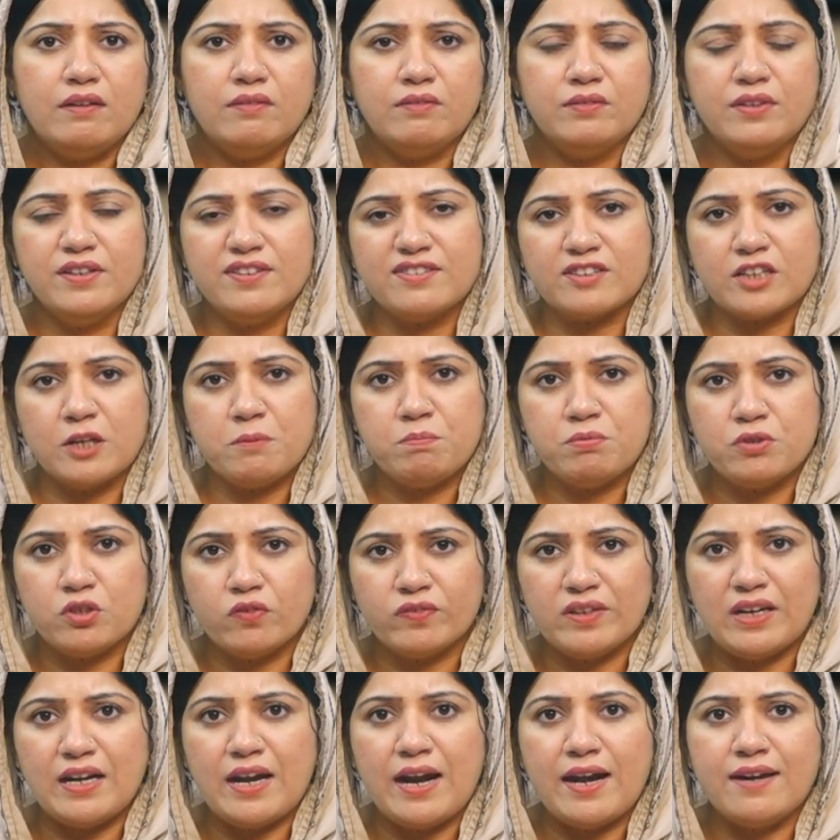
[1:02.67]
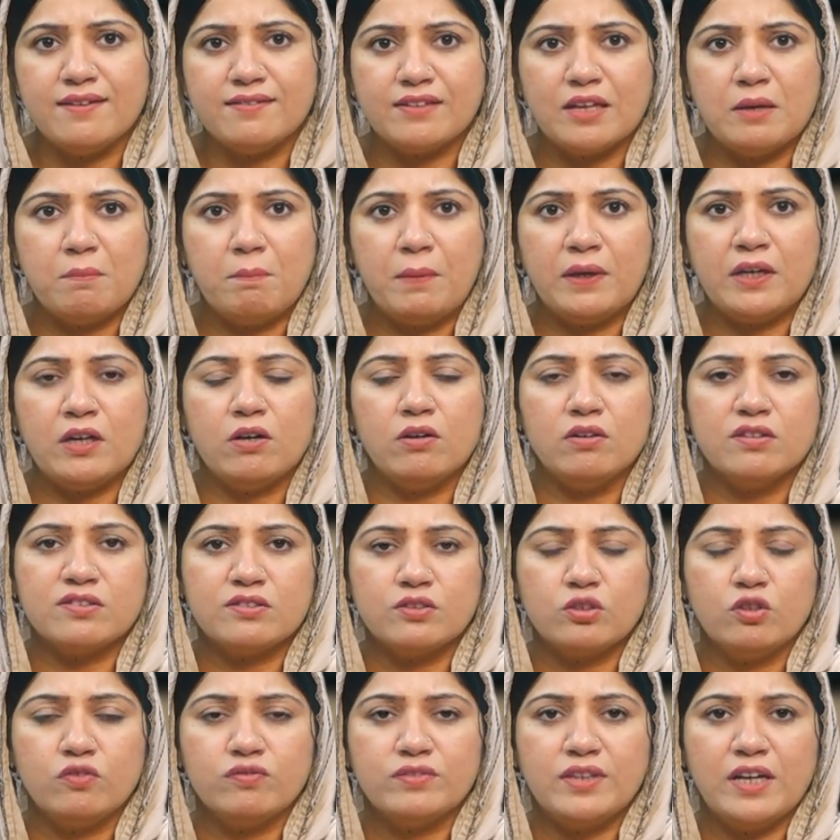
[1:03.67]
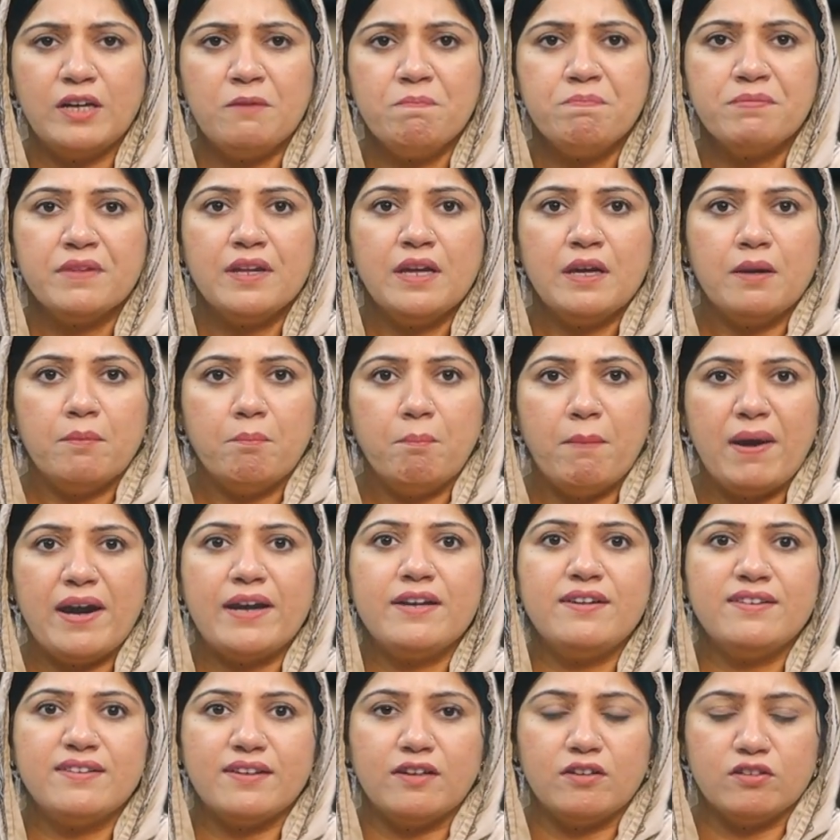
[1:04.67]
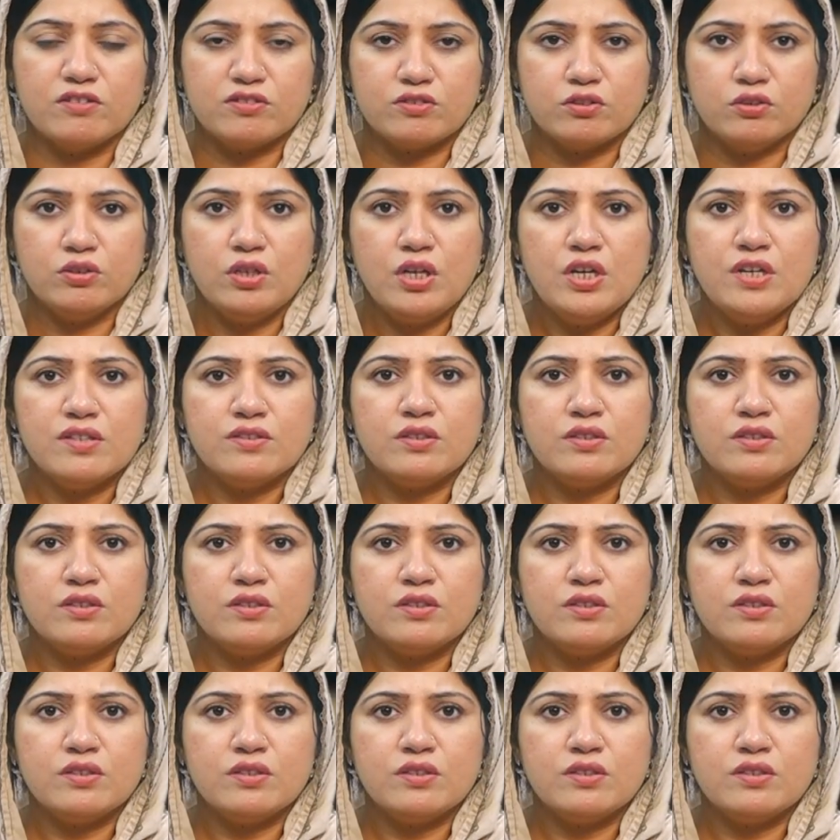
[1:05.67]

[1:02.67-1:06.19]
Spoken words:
description of the landscape but also of the mind also.